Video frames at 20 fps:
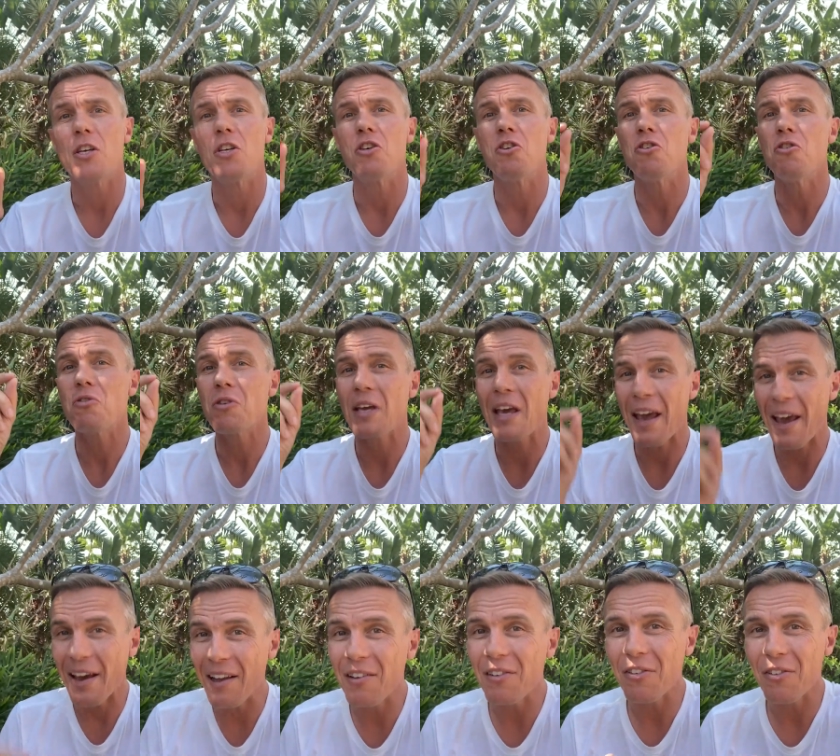you
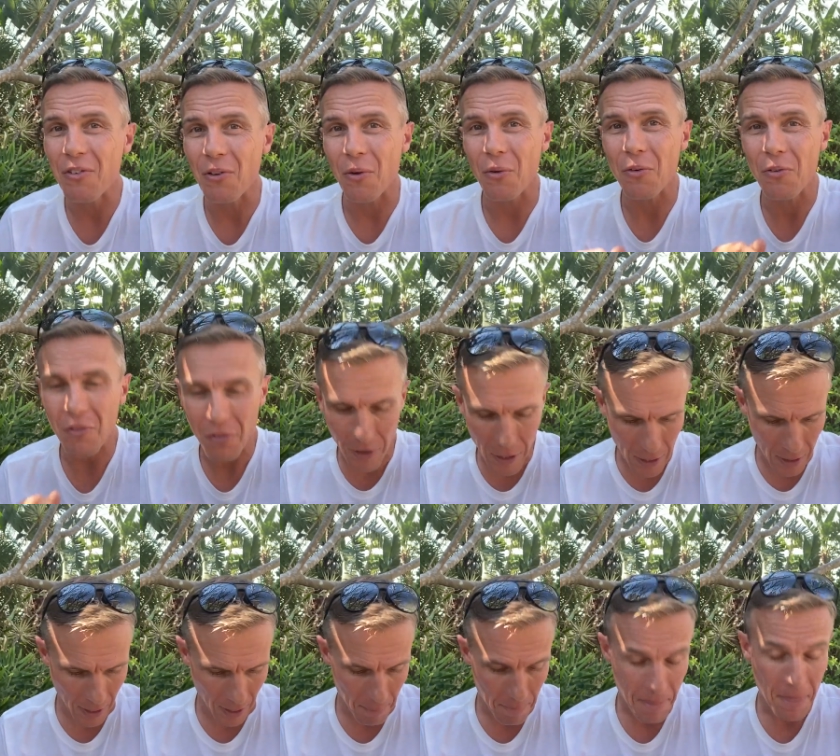can still
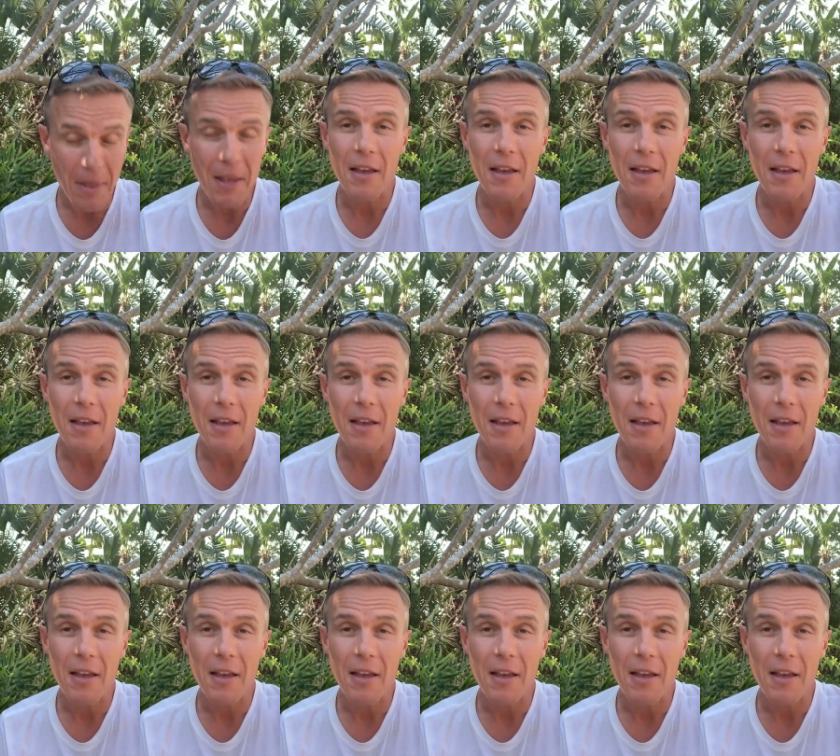see that.